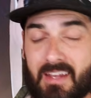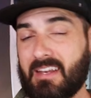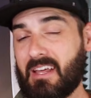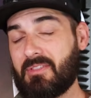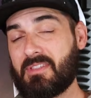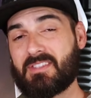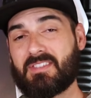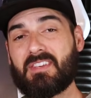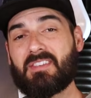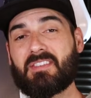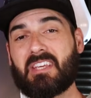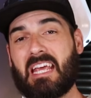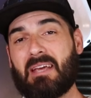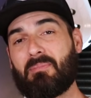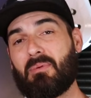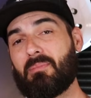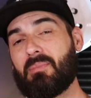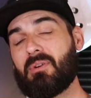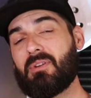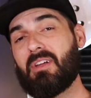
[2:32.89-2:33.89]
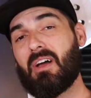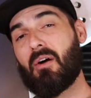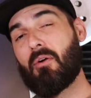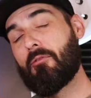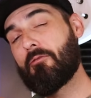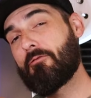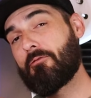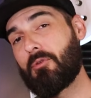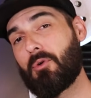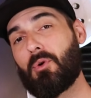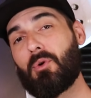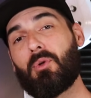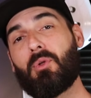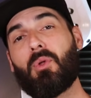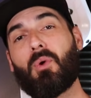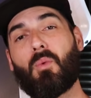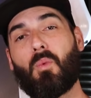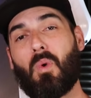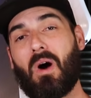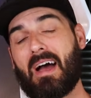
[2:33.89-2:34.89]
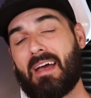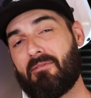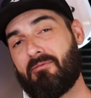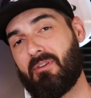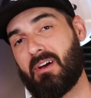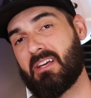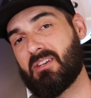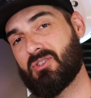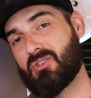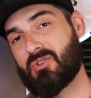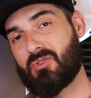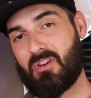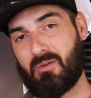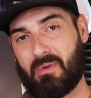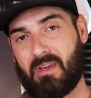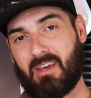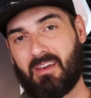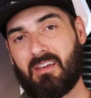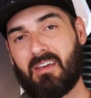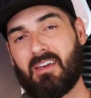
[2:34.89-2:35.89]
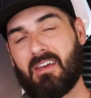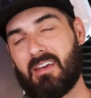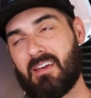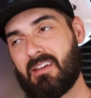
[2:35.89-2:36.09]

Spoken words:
Now this is capable of full Wi-Fi streaming.